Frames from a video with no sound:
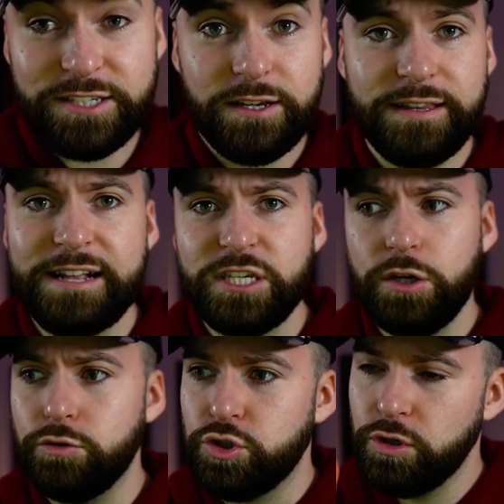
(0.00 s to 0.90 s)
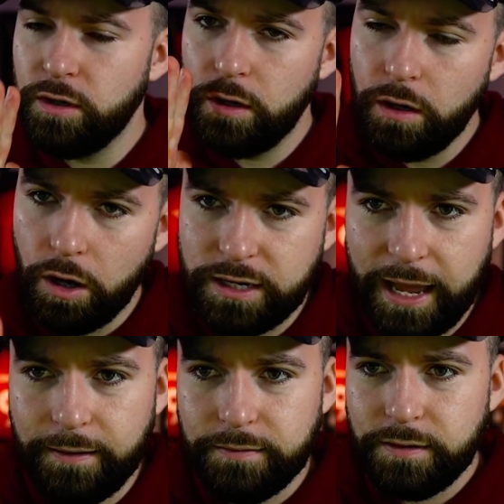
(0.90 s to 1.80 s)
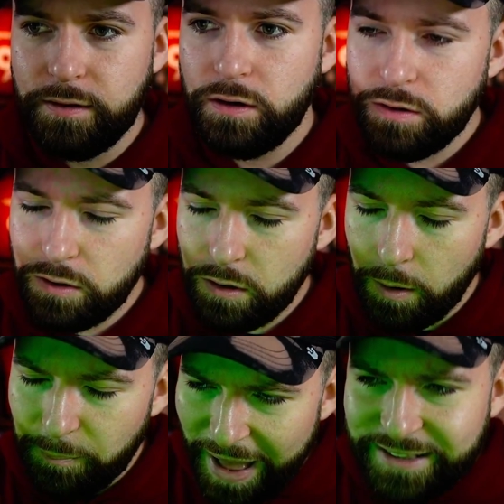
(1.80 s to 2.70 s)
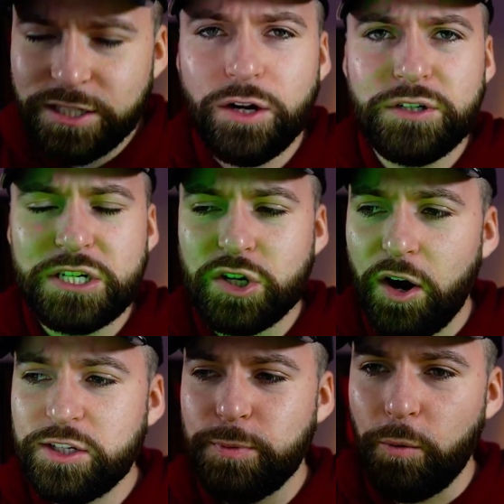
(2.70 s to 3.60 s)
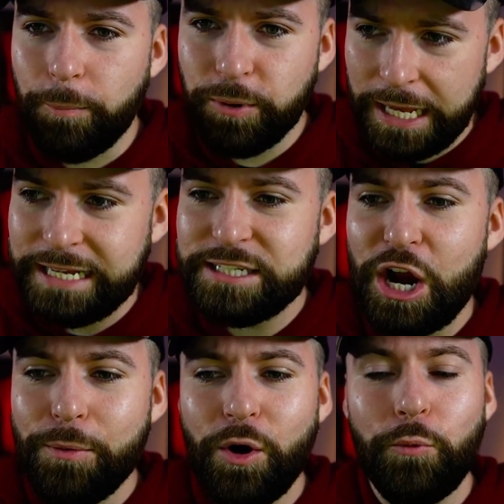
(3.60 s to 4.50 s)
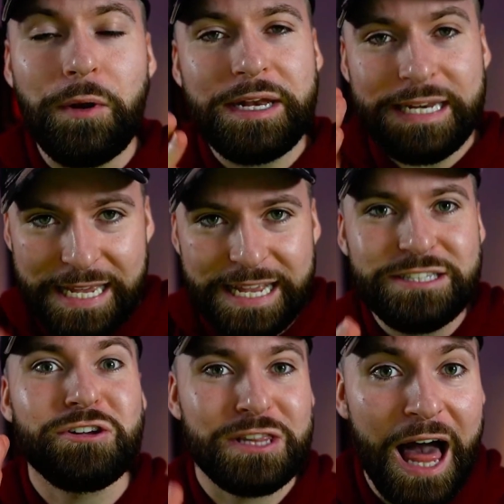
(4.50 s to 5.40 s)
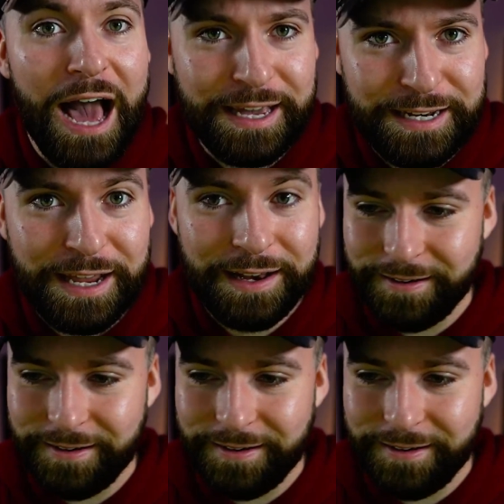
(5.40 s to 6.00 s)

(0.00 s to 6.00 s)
That's huge. Okay. Back to no discards, but we're playing terrible. We need to lock it in.